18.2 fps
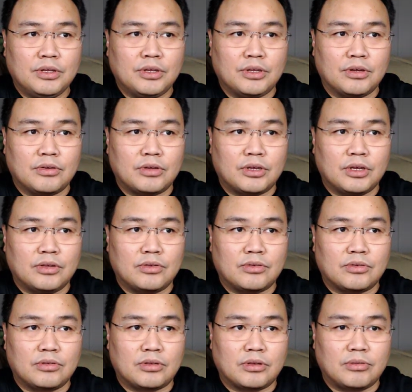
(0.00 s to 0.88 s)
Okay,
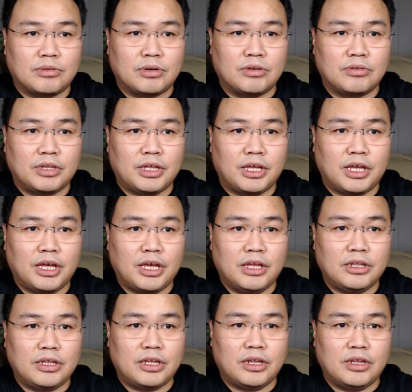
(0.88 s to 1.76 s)
so it's around
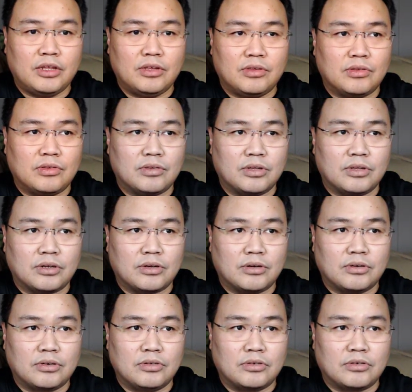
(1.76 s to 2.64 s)
there. Then this is the
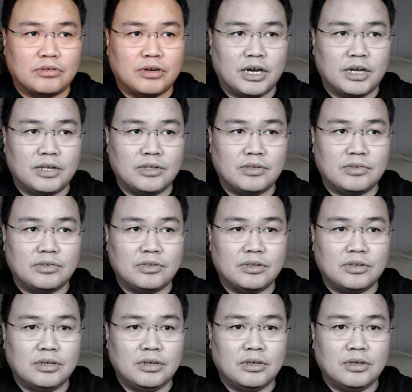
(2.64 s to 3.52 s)
contrast.